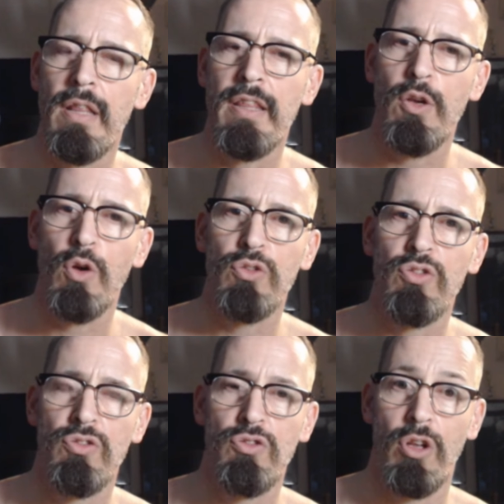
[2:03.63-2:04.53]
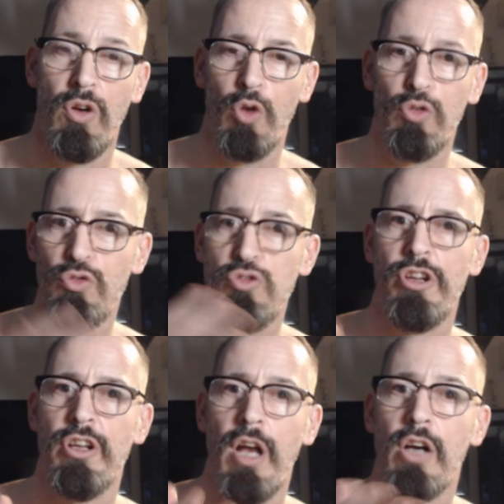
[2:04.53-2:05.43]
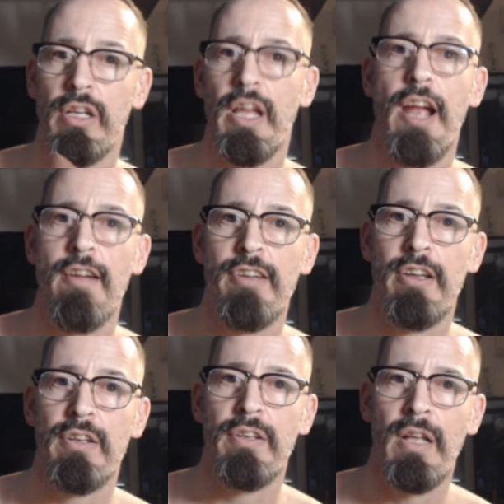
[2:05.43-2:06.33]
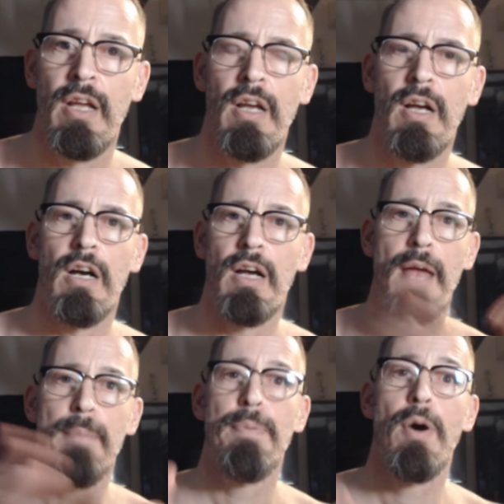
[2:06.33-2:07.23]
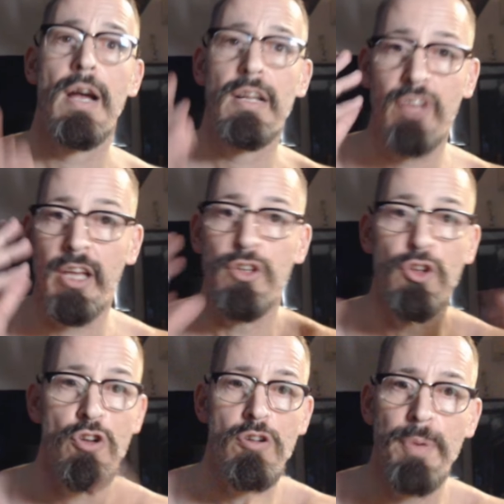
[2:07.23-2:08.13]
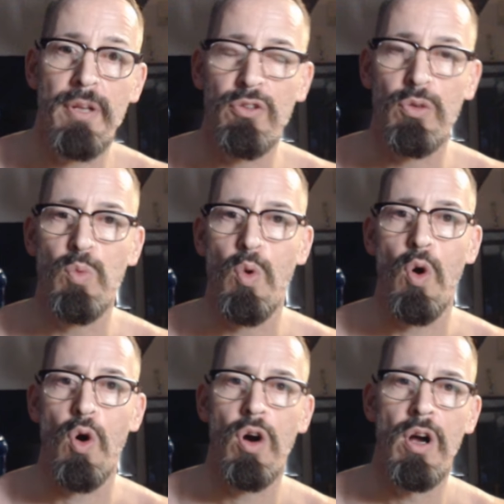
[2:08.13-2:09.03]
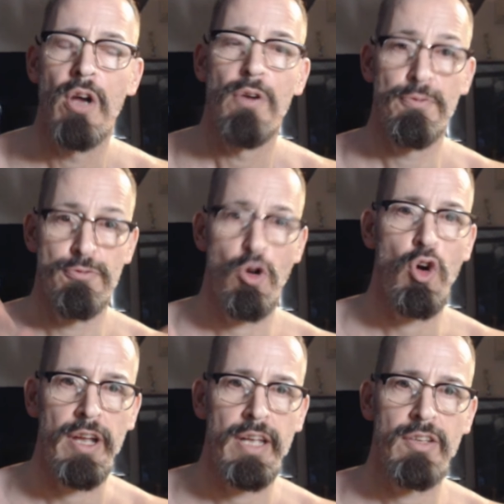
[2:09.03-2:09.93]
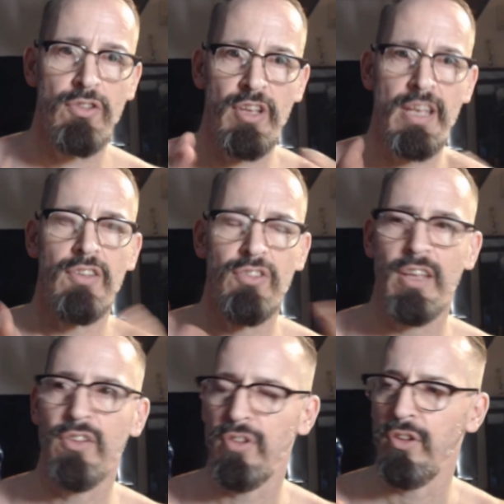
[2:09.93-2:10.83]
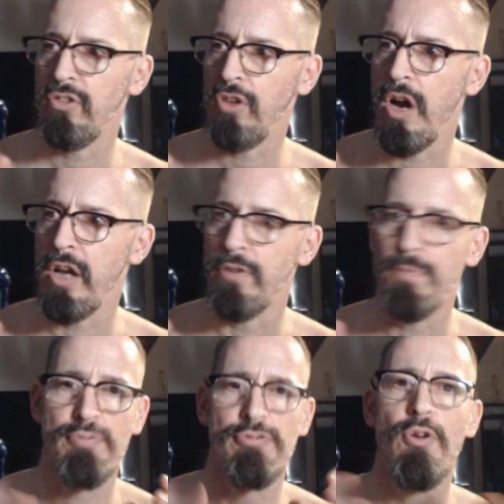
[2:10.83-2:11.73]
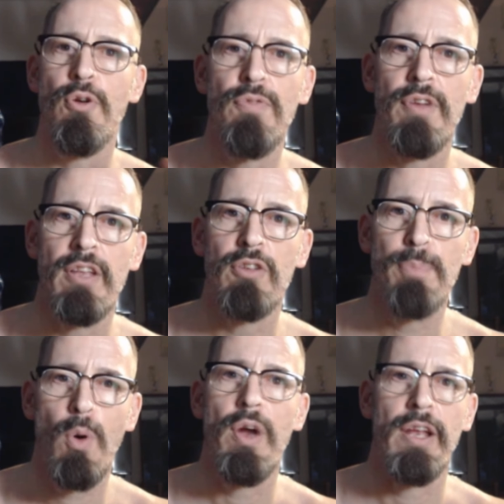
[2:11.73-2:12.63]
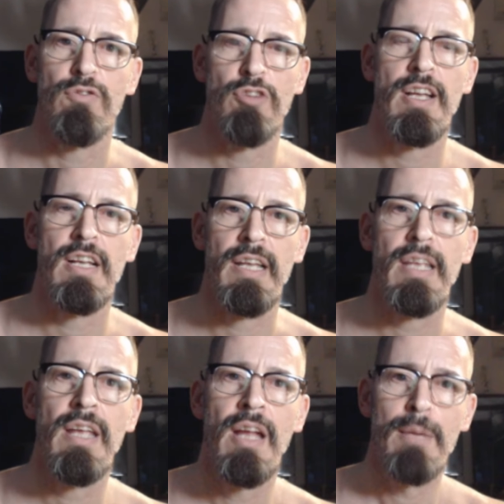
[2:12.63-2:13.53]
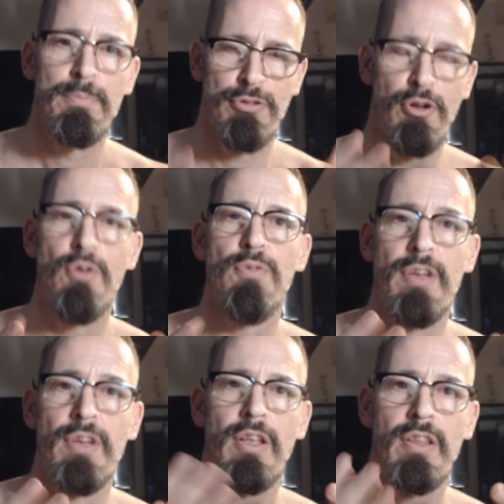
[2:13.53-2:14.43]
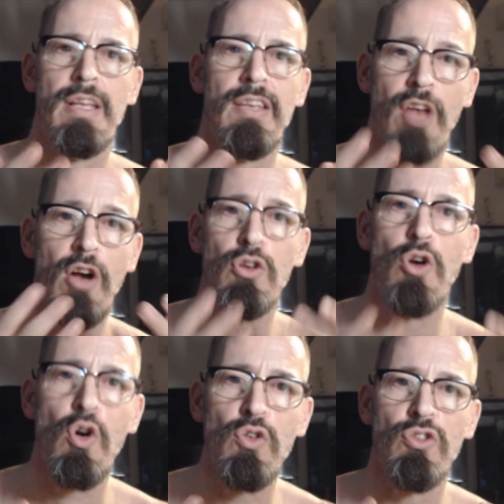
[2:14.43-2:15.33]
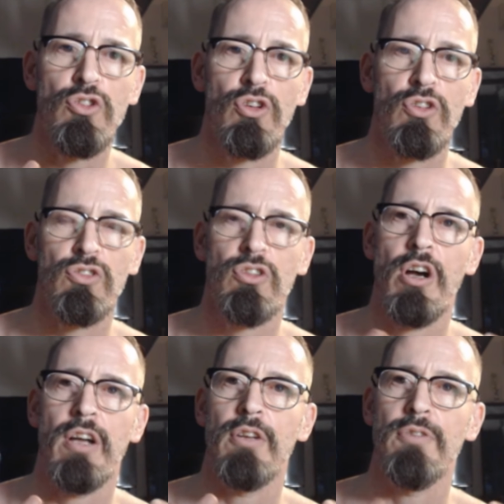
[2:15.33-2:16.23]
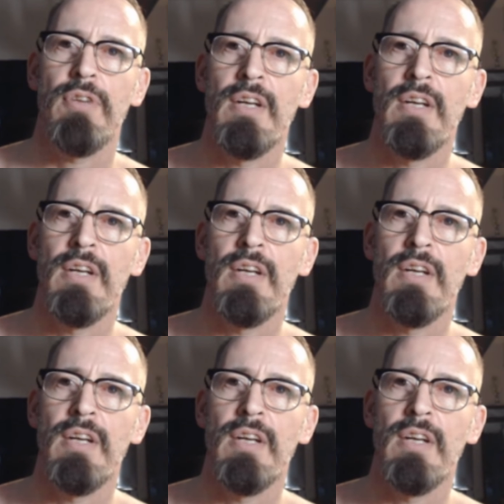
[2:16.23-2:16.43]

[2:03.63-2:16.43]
the Aust Austrian Hungarian uh, Empire take Europe into war. Freud sees this as kind of proving his point, really, proving that these unconscious kind of